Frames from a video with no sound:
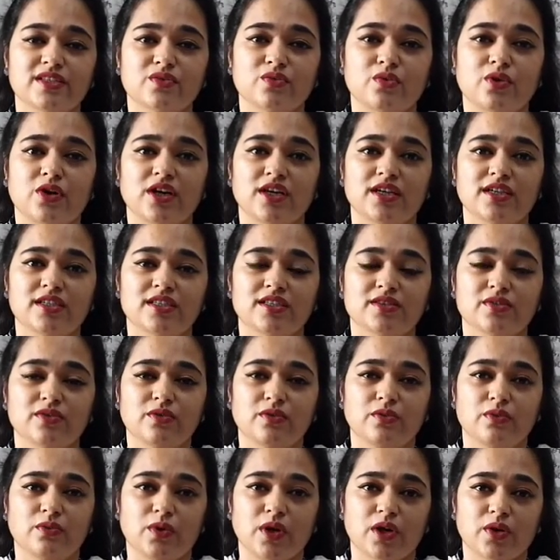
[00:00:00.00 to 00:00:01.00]

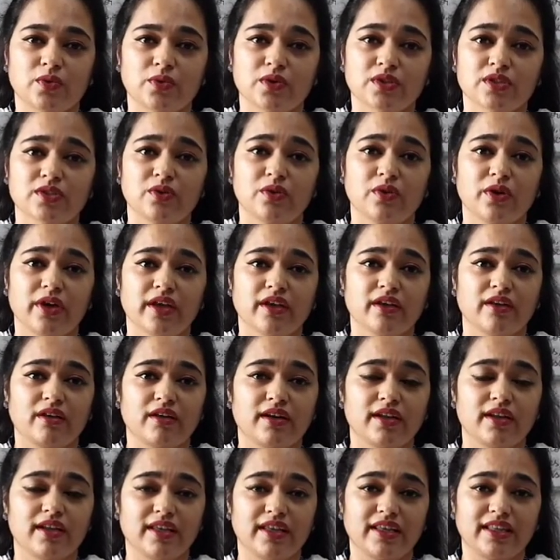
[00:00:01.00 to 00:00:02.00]
what was going
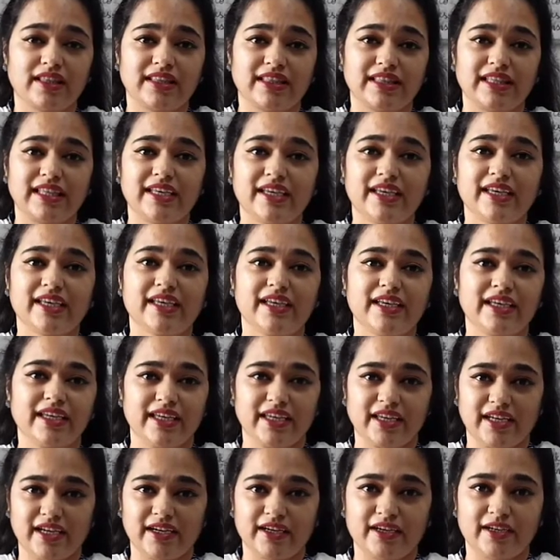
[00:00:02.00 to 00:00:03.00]
on in the
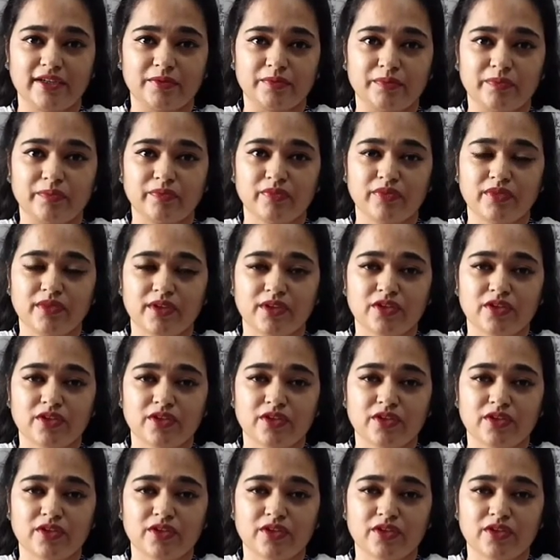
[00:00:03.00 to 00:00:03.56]
kingdom,